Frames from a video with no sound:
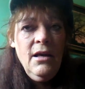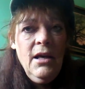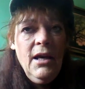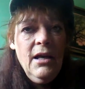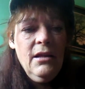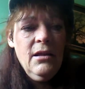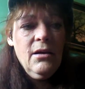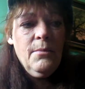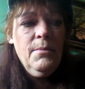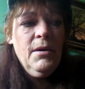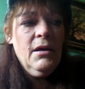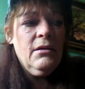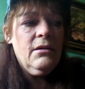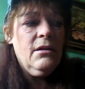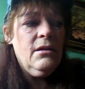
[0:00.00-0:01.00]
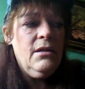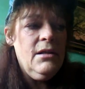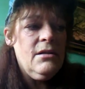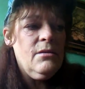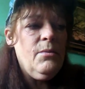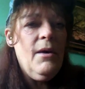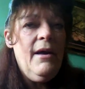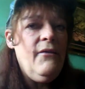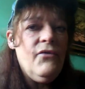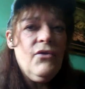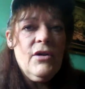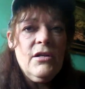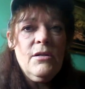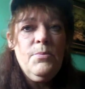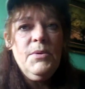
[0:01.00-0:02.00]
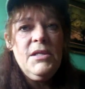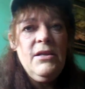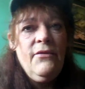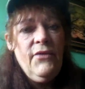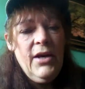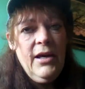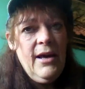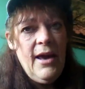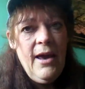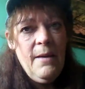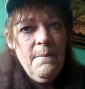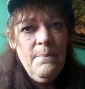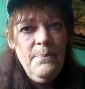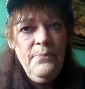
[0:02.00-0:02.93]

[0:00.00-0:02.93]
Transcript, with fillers: and they're built this way for a specific game.